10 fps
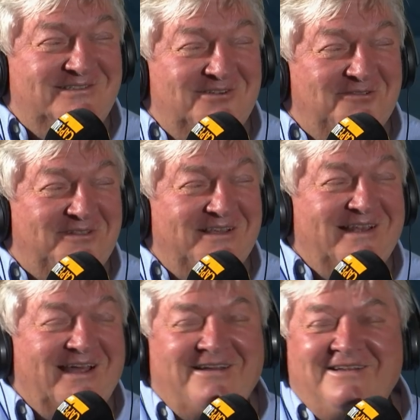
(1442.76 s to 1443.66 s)
softly
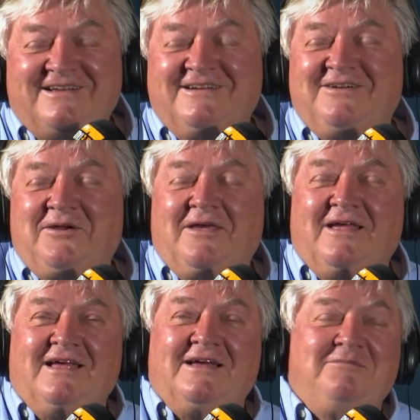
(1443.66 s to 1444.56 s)
now,
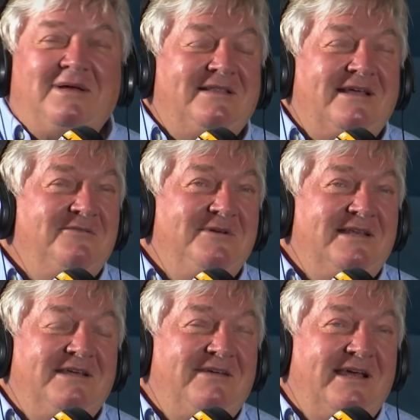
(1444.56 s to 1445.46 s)
But no, we
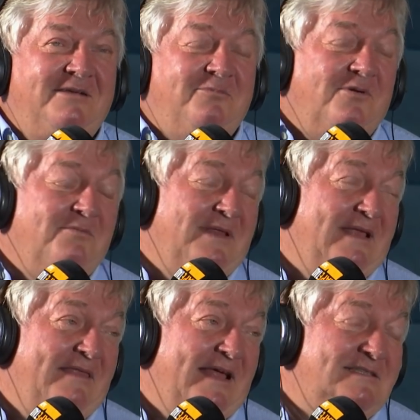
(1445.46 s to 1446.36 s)
never had a problem,
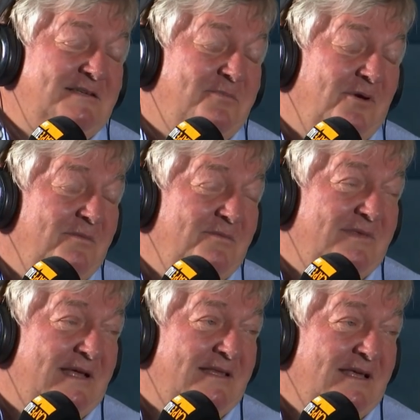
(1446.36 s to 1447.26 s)
and that's the
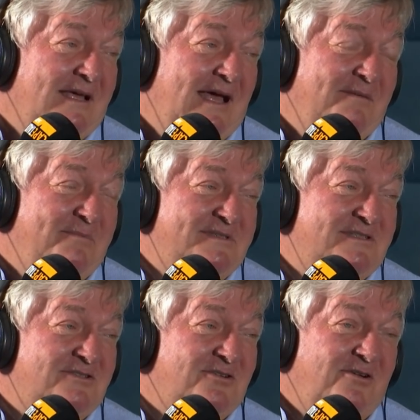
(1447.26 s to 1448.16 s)
problem, that a
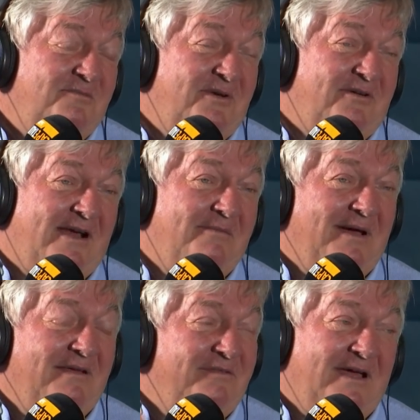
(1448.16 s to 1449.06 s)
business can't be run
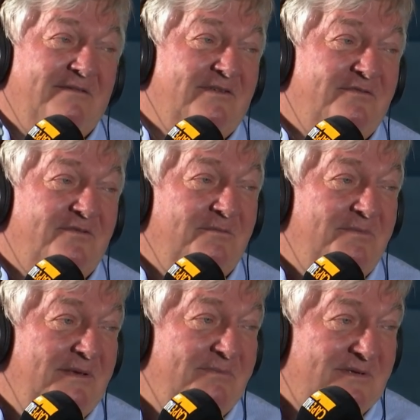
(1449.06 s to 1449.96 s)
by five different
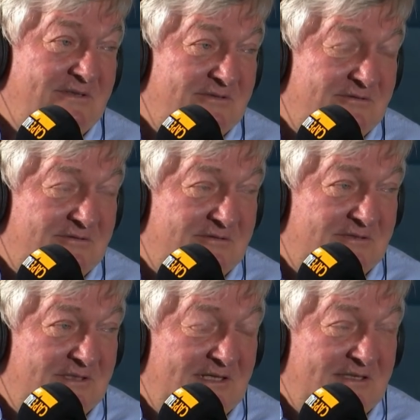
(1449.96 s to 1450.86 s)
people or
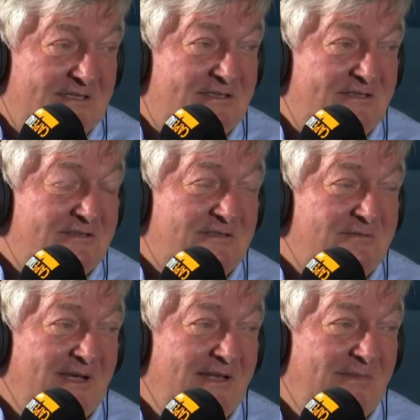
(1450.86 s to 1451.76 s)
decisions
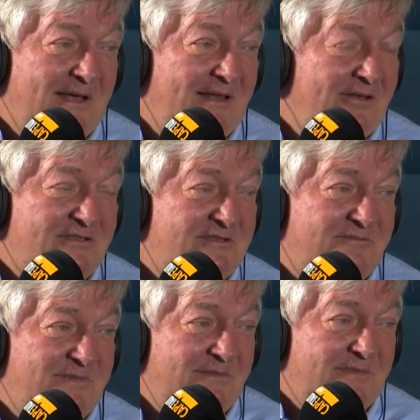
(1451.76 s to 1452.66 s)
made by lots
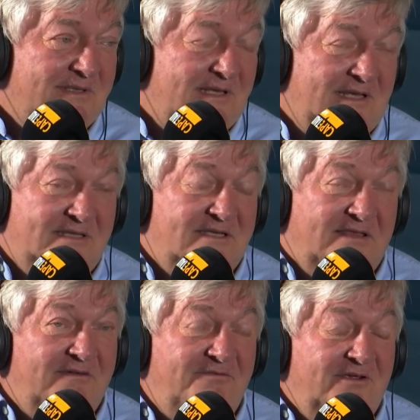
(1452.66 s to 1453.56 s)
of people. And in
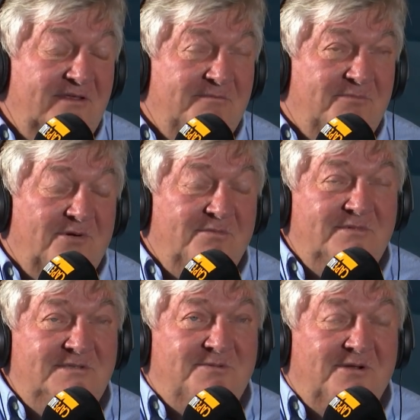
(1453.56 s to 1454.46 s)
South Africa, the
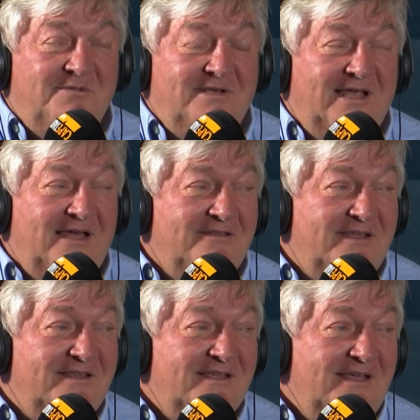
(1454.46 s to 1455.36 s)
problem is probably now
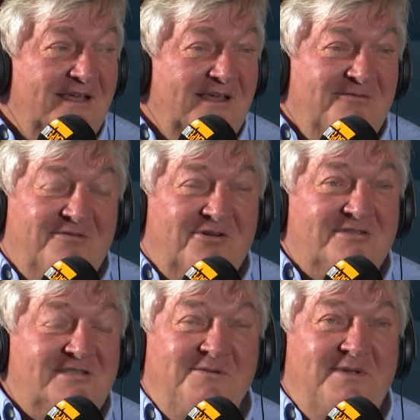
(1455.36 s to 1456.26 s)
that we've
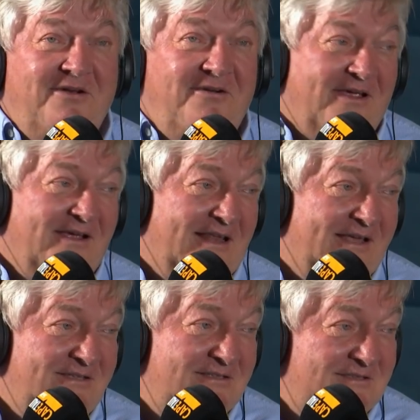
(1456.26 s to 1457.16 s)
got so many
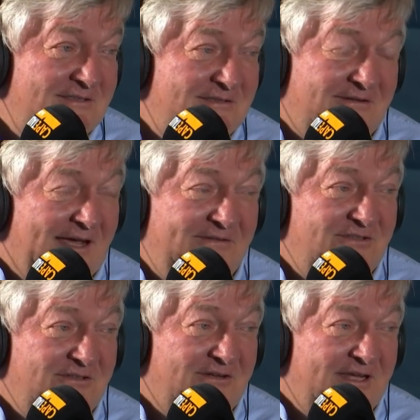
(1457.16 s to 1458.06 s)
regulations,
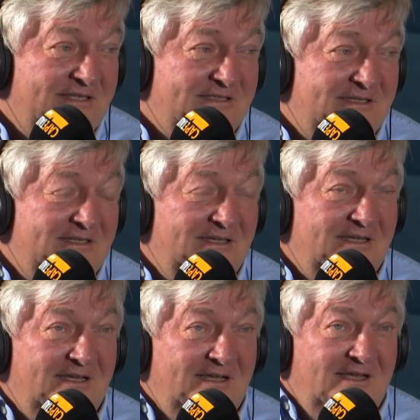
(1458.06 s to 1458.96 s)
drives you crazy.
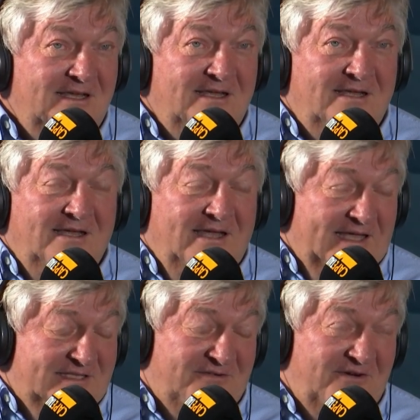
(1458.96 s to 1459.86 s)

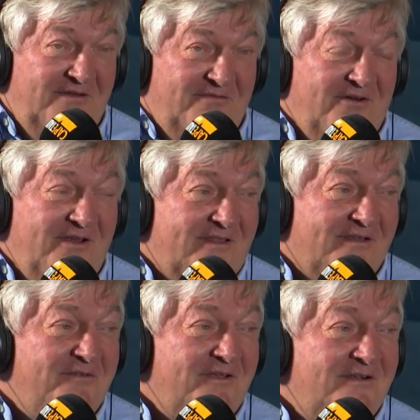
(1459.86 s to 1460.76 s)
It's very, very
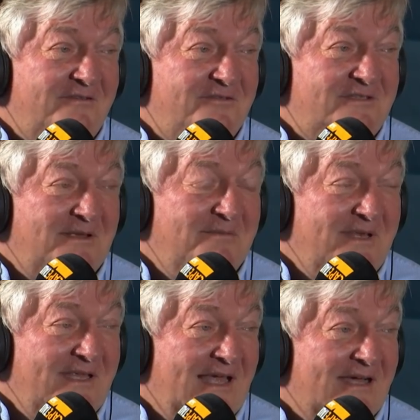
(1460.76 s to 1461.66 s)
difficult for
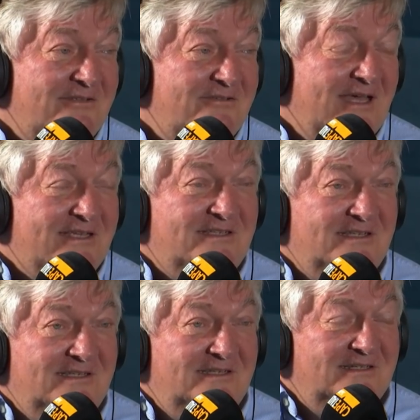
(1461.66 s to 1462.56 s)
somebody young to
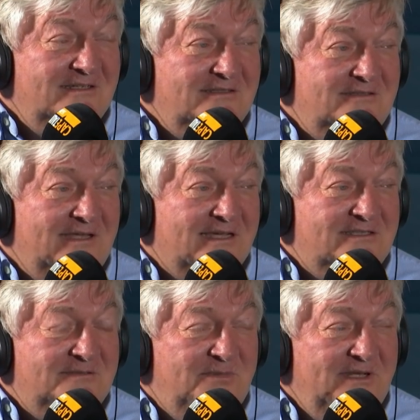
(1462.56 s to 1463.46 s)
actually
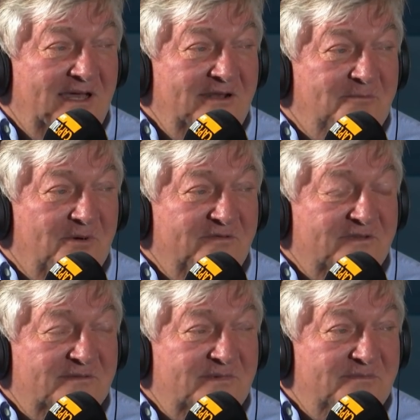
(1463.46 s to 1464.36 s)
put down a
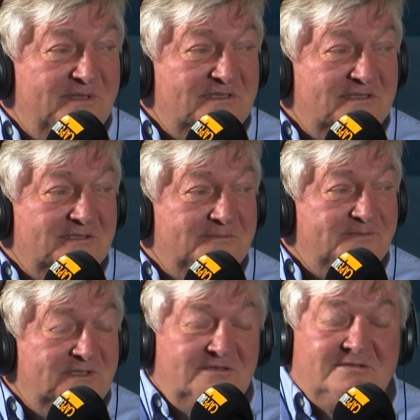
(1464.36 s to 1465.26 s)
profitable business.
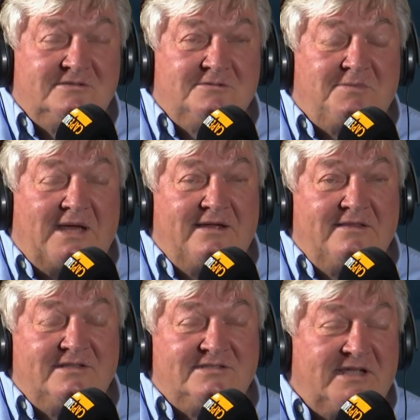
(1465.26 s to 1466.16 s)
So you buy
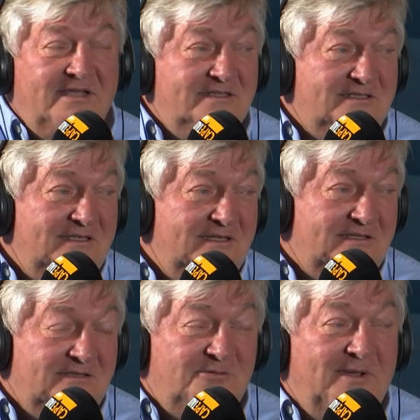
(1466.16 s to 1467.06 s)
on the JSE
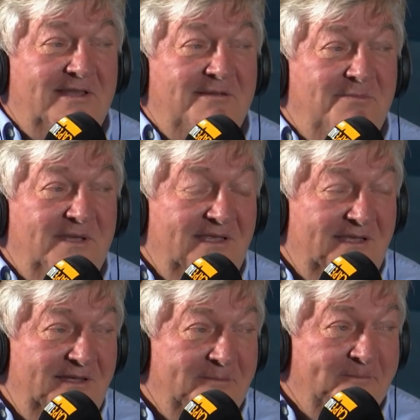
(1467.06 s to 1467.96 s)
at a 20
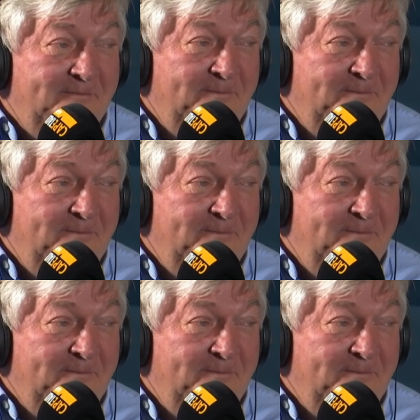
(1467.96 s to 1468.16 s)
PE.